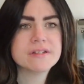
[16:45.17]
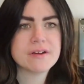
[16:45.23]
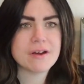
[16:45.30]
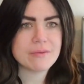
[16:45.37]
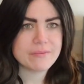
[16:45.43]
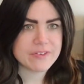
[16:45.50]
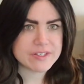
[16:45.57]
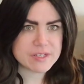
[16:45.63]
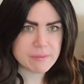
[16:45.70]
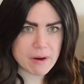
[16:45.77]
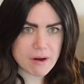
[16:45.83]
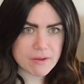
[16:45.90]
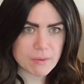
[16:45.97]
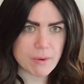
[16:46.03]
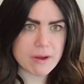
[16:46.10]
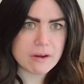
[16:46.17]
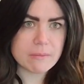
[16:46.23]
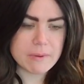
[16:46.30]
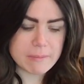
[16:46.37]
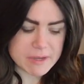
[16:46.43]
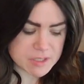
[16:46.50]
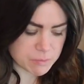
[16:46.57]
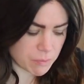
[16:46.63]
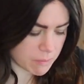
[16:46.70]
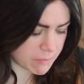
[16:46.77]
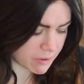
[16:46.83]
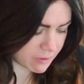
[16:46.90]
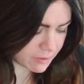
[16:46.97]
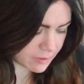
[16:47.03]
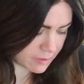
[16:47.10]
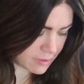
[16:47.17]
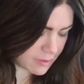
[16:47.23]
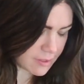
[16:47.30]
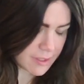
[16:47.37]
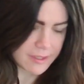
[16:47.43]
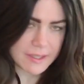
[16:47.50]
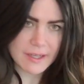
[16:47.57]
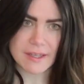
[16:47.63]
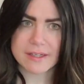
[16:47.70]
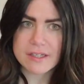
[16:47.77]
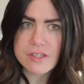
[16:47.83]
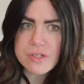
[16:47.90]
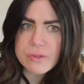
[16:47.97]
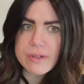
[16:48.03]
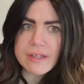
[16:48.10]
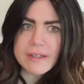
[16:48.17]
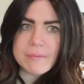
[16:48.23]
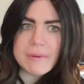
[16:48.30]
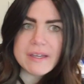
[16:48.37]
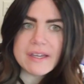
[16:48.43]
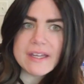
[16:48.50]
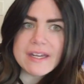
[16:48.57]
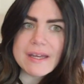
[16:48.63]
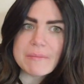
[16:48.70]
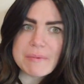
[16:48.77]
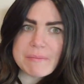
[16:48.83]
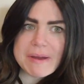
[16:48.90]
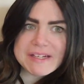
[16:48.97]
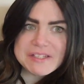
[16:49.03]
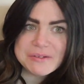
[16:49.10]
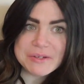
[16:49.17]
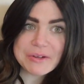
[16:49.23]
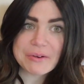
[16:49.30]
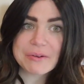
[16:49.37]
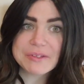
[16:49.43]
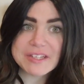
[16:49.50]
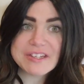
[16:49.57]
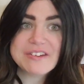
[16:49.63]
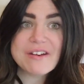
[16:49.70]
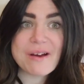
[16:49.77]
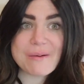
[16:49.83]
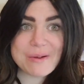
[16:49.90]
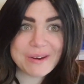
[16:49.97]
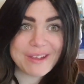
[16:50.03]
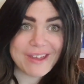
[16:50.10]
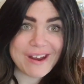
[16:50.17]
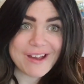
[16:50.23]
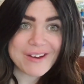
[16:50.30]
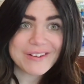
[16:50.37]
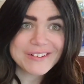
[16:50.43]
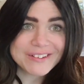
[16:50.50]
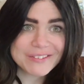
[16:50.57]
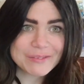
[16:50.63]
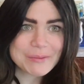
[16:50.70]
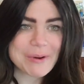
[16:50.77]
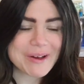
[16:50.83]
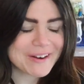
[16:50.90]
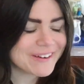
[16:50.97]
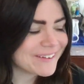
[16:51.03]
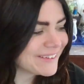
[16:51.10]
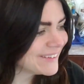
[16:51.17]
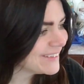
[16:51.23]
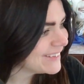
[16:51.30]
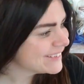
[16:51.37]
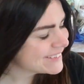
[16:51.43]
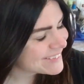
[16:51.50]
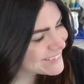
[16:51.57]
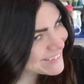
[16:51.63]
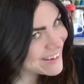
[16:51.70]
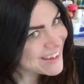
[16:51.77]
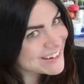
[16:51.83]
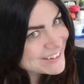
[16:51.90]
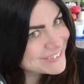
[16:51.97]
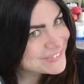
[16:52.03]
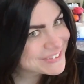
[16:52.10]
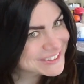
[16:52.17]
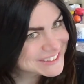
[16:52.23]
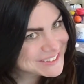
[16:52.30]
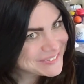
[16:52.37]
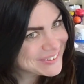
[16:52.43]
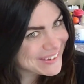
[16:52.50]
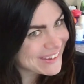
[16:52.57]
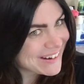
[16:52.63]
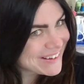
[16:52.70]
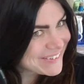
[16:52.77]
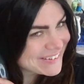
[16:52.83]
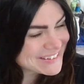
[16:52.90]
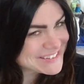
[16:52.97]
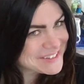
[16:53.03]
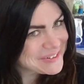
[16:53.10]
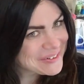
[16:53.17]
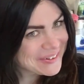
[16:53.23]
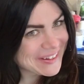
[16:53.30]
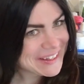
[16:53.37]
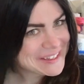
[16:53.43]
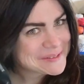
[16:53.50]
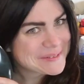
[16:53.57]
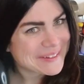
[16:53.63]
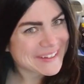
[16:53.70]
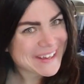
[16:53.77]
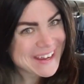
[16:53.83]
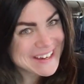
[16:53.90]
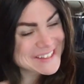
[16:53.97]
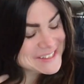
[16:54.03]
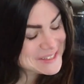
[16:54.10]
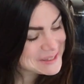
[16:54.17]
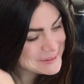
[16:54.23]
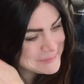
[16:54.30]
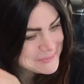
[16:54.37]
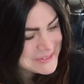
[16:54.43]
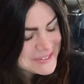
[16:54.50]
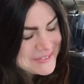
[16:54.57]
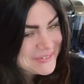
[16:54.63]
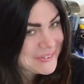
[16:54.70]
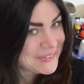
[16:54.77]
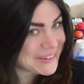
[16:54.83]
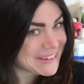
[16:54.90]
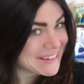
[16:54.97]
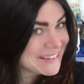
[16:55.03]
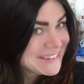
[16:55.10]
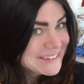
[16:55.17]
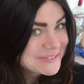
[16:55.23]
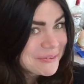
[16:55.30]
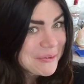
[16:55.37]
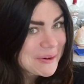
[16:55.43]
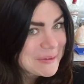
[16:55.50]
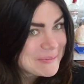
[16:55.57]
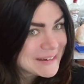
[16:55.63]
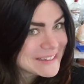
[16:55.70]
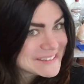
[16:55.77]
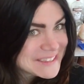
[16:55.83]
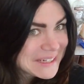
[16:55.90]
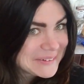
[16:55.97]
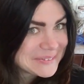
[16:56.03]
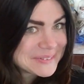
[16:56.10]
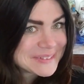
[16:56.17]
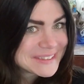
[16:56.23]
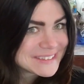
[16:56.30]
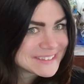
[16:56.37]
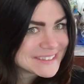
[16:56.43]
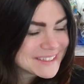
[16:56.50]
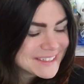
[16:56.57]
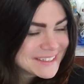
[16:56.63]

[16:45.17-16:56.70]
Hopefully tomorrow the water will be much warmer and they can enjoy being in it. But my 2-year-old did not want to get out of the water. Like, I had to force him to get out, and his little legs were like ice cubes for like at least 40 minutes afterwards.